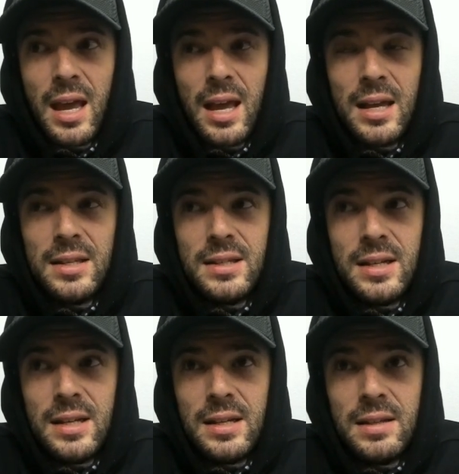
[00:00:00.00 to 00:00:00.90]
and
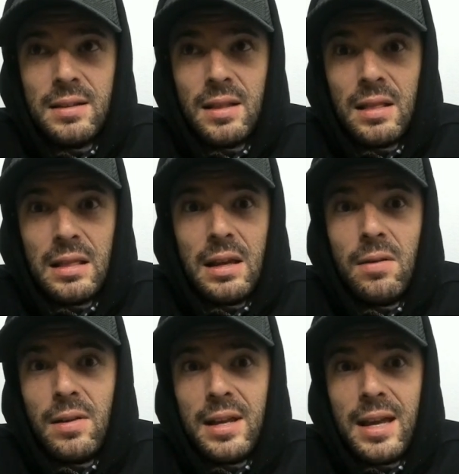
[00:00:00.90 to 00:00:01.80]
uh,
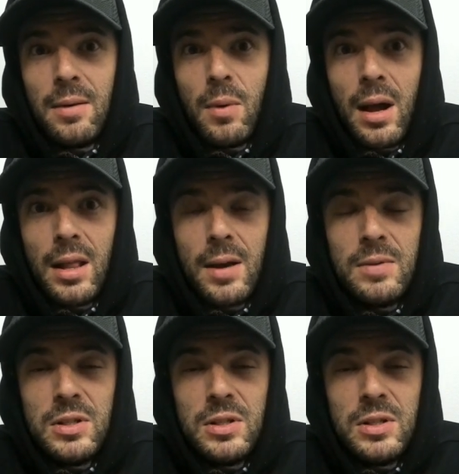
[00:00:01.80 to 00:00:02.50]
literally while I